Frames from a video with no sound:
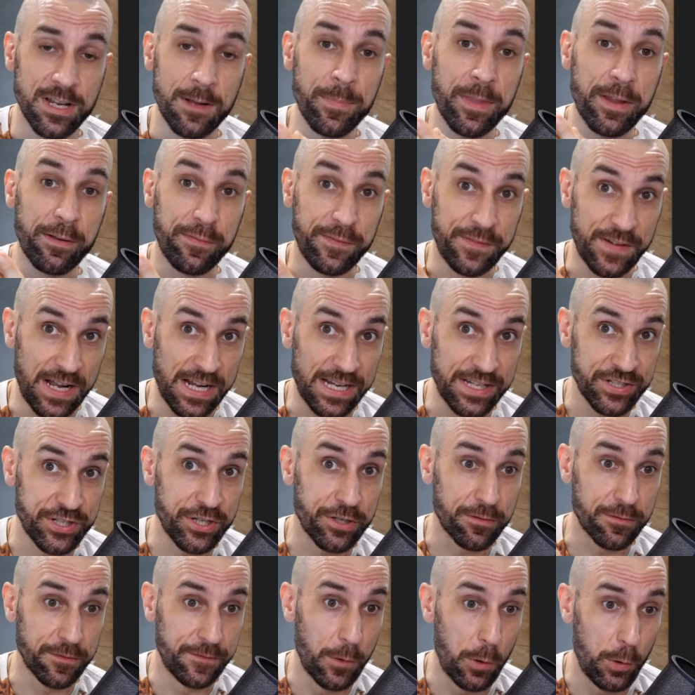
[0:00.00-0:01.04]
find
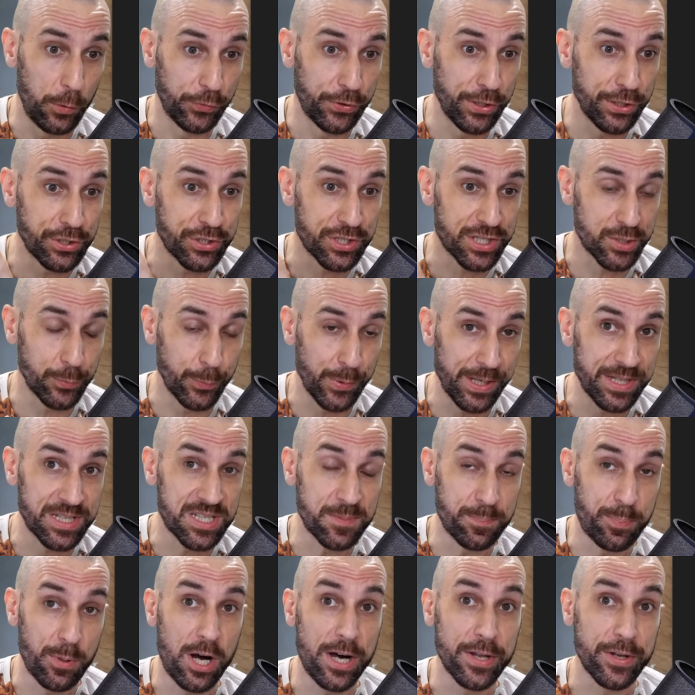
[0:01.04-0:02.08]
your voltage sweet
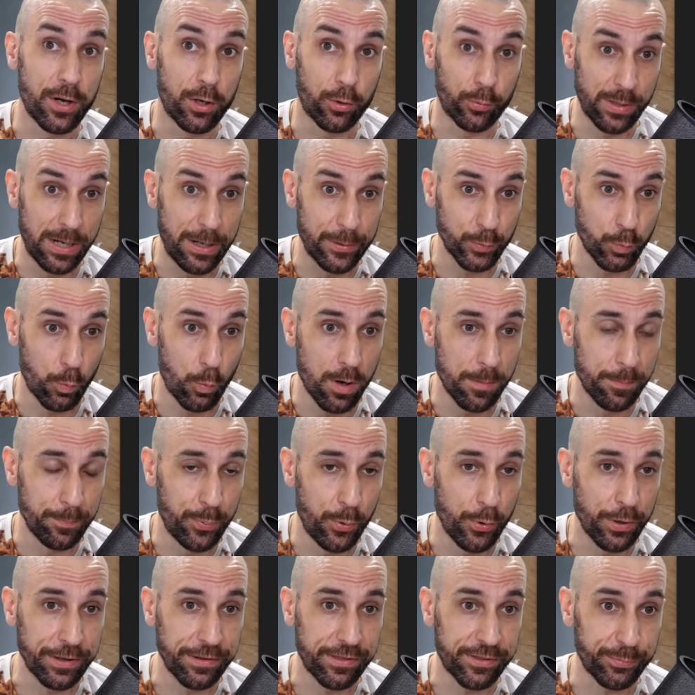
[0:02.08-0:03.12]
spot around
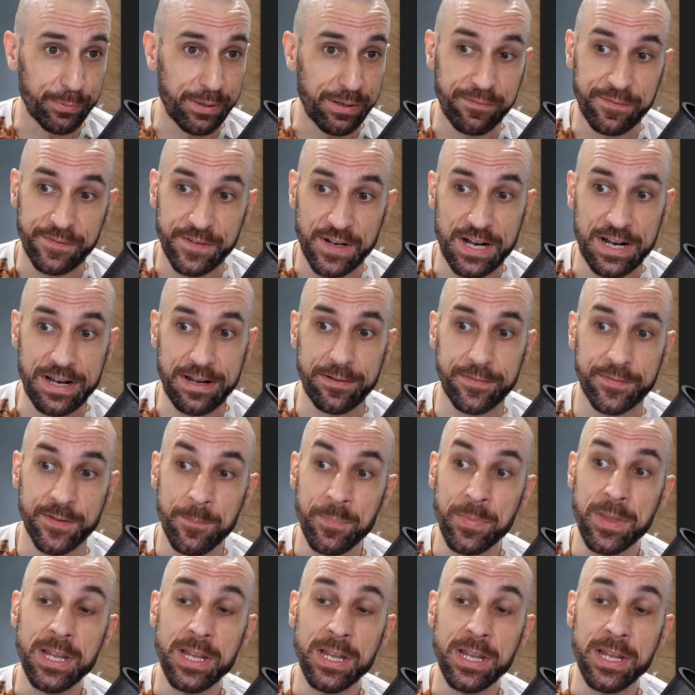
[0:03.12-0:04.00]
1.35,